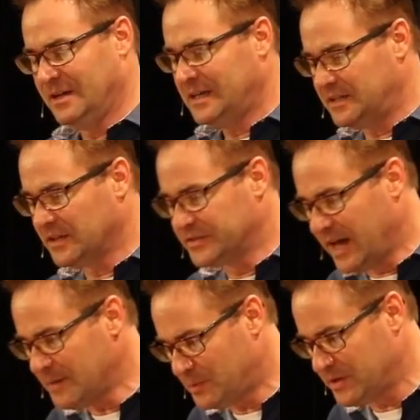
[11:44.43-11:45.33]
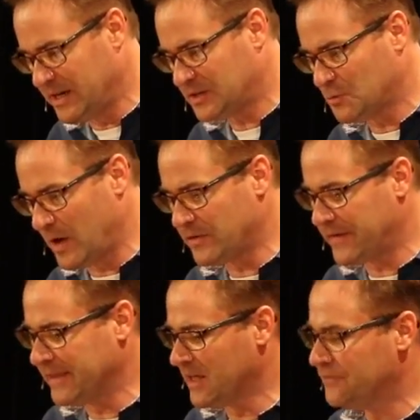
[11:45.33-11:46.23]
It does not predict whether
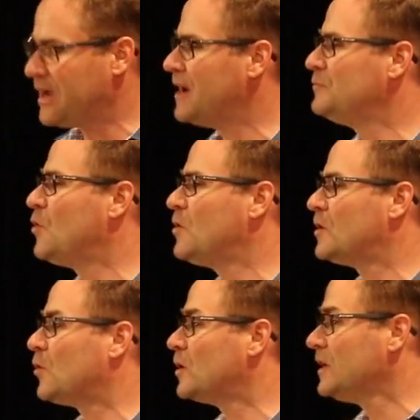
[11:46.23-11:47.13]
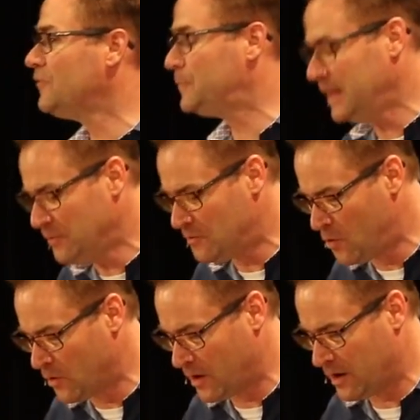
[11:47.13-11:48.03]
they love God more or love people
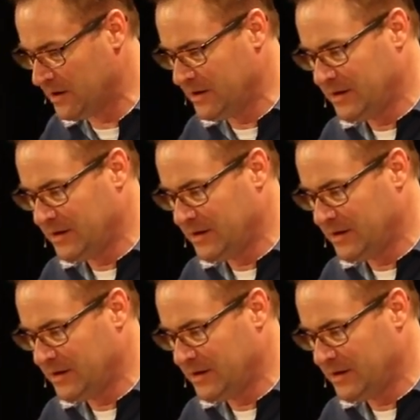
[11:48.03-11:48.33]
more.